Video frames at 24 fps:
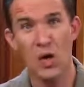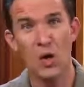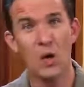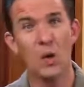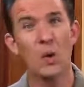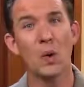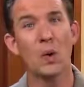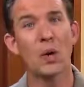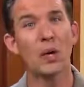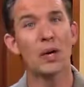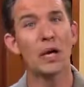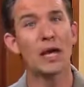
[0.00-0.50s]

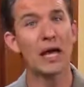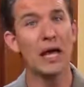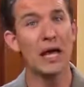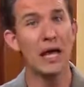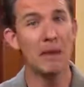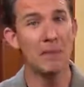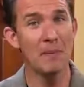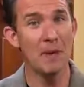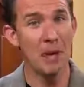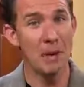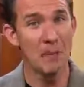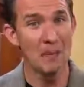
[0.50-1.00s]
who are
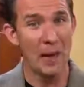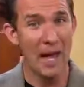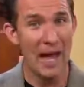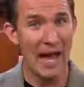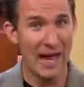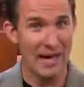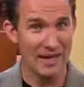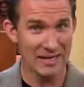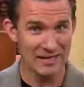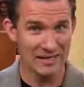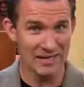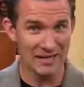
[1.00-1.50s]
coming
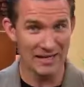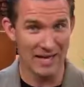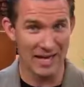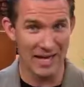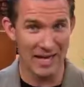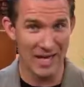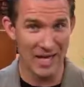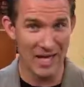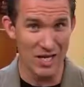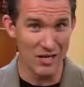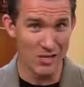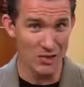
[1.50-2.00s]
back
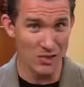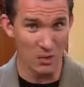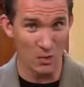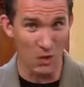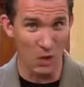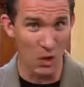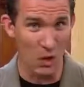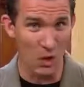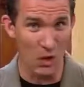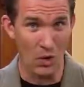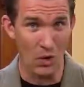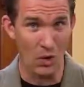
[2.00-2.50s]
today to
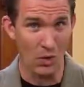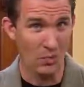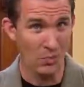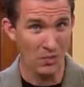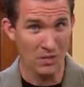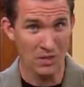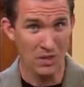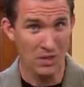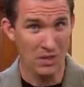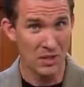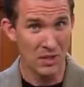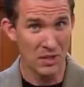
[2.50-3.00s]

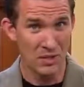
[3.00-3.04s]
haunt,